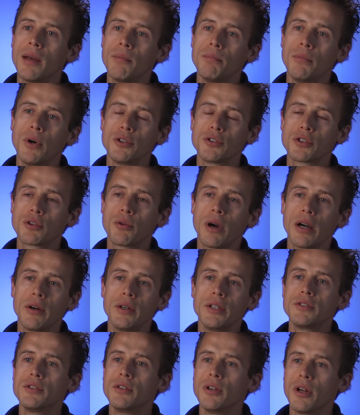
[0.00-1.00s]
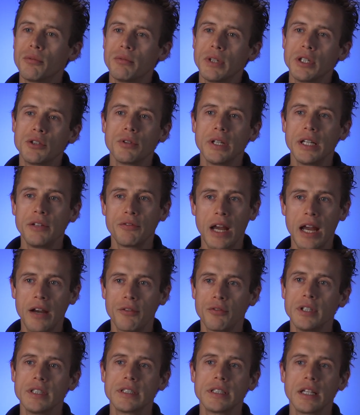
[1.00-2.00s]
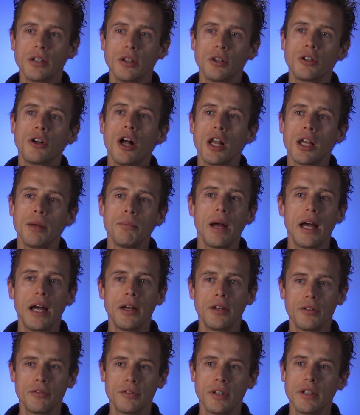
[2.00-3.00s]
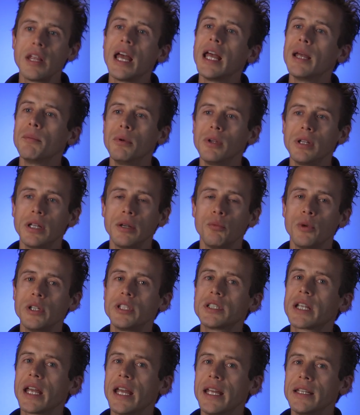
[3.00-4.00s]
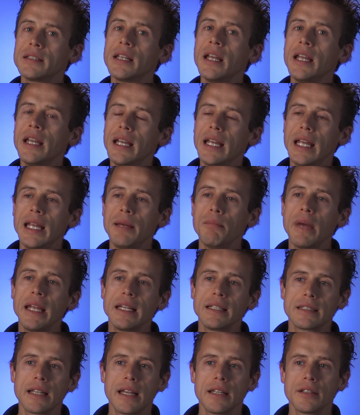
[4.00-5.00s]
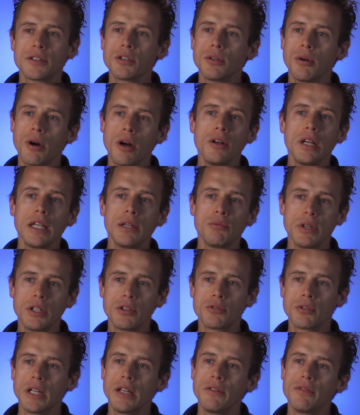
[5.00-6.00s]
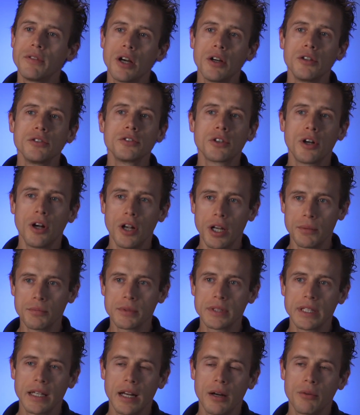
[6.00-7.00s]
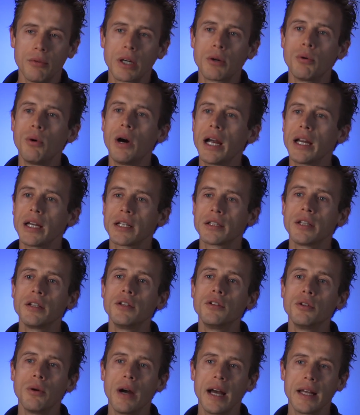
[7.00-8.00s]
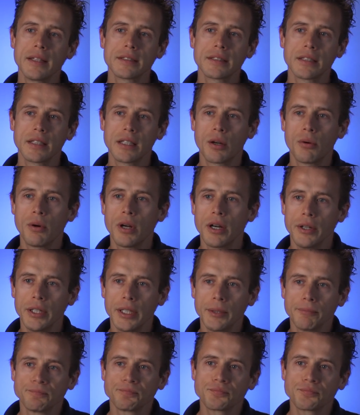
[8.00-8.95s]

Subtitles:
Most queries do not retrieve every single column out of the table, in which case it makes sense to only retrieve those columns that are required to answer the query.